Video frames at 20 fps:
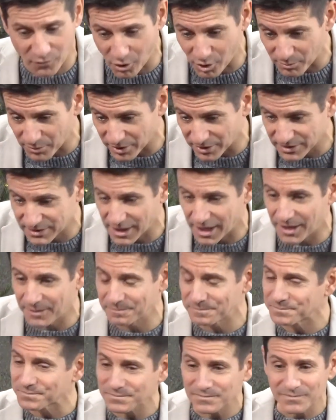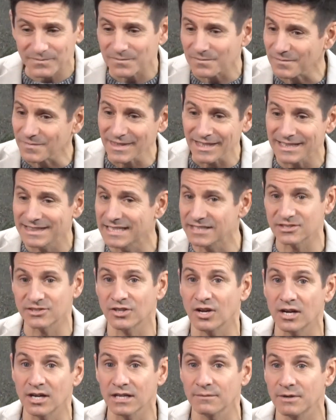performers. Um, Let's
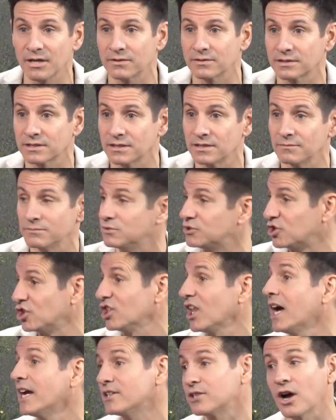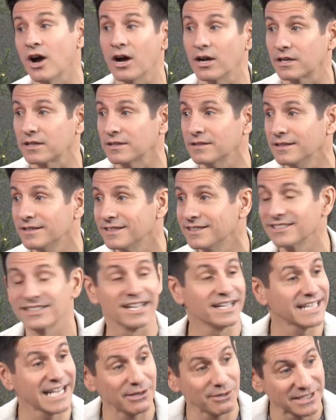talk about uh, July Talk. Yeah. You
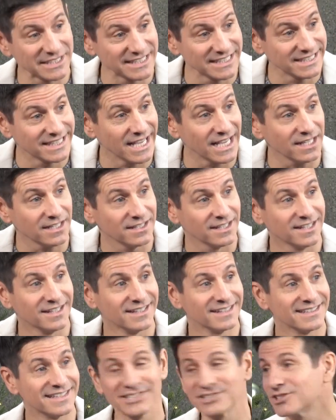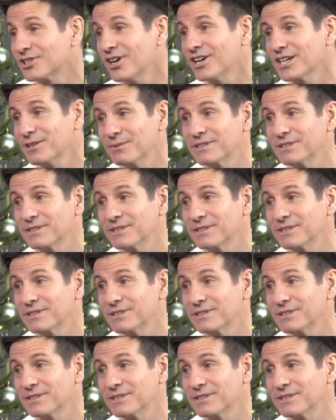like how I did that? I did. That Let's was a